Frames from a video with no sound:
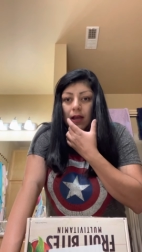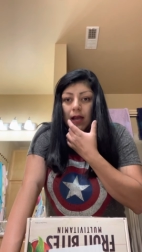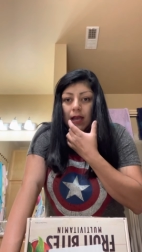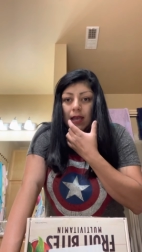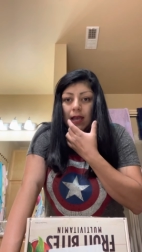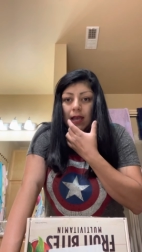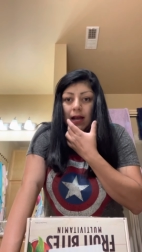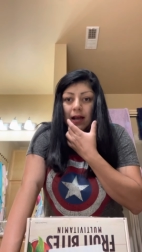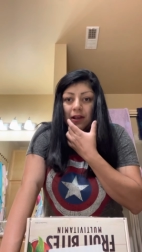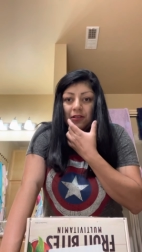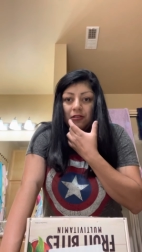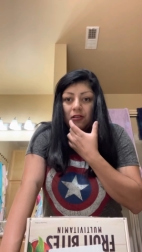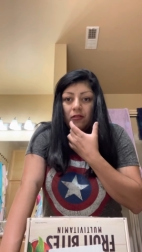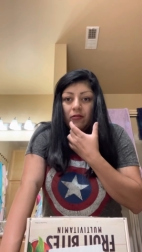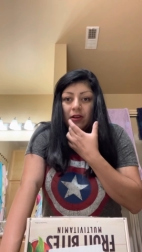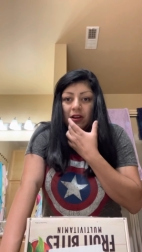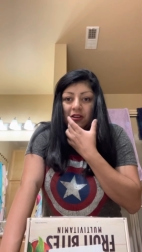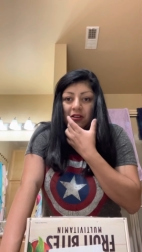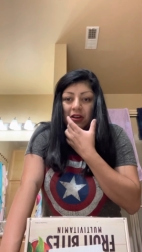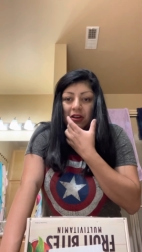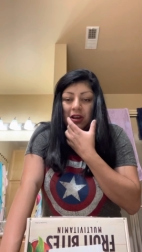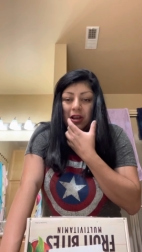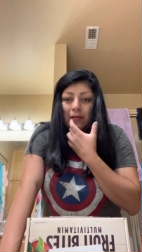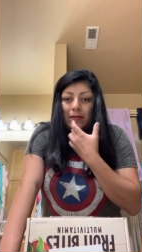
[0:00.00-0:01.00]
yeah, surveying
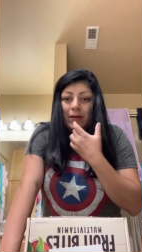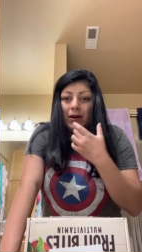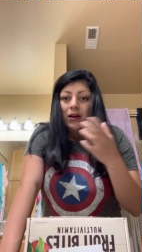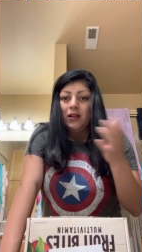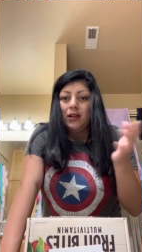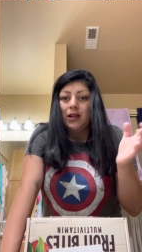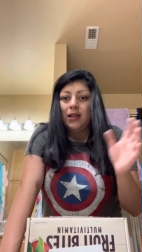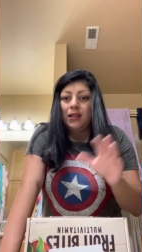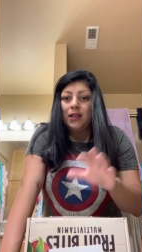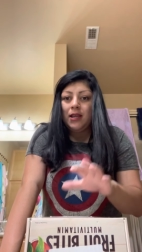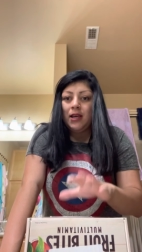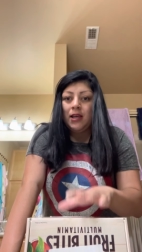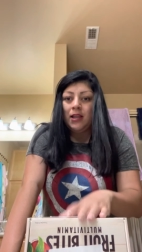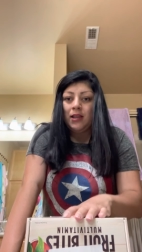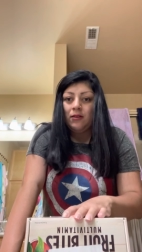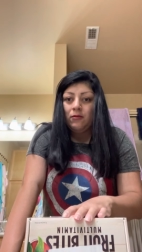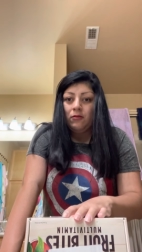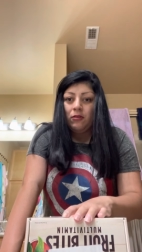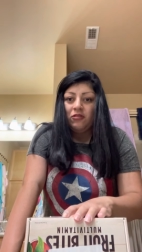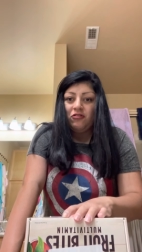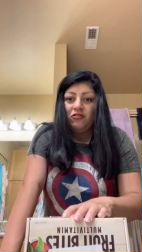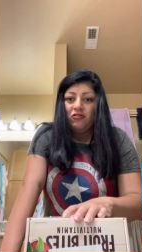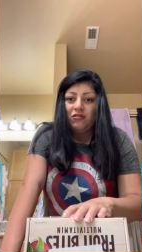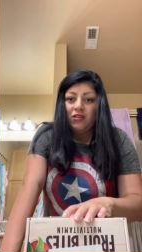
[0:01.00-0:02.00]
your email. And then
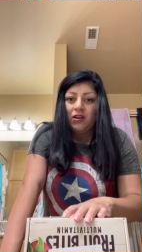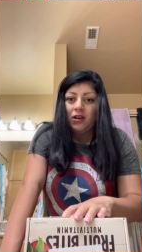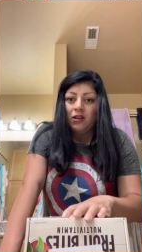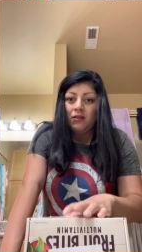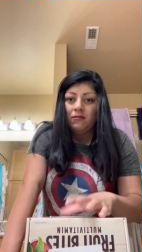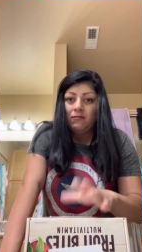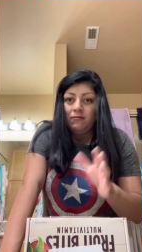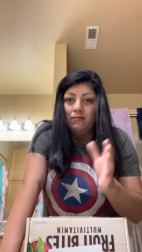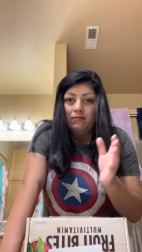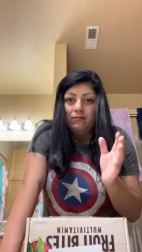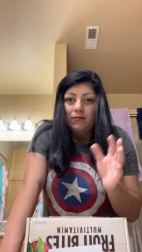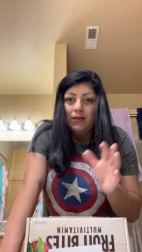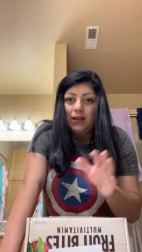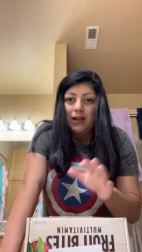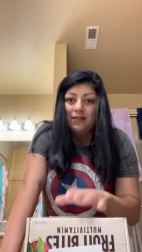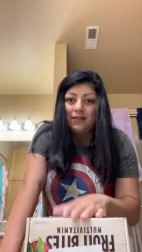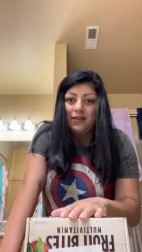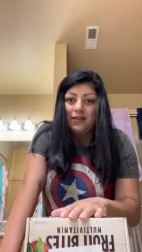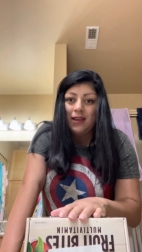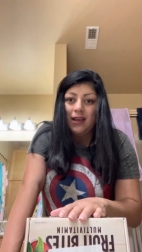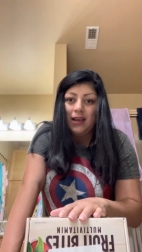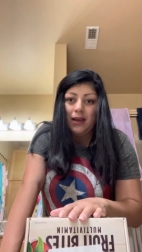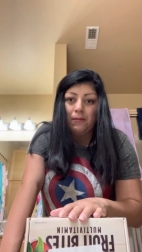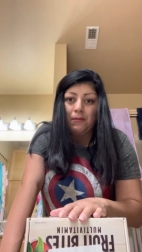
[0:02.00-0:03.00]
once you're done, that's
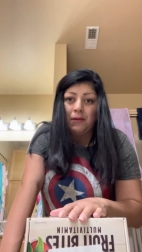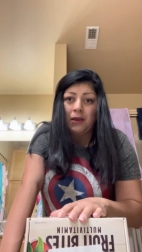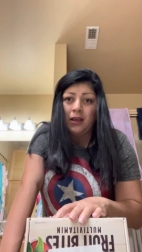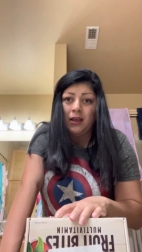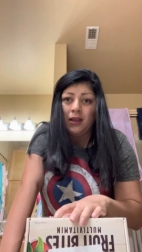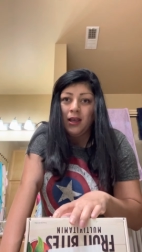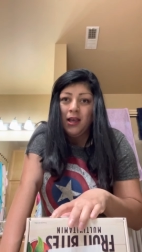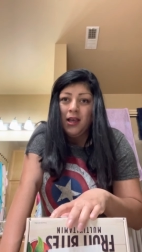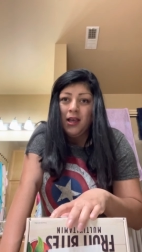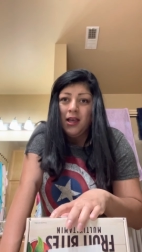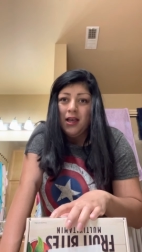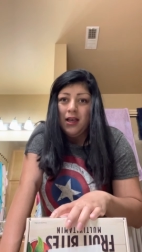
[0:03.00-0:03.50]
it. I mean,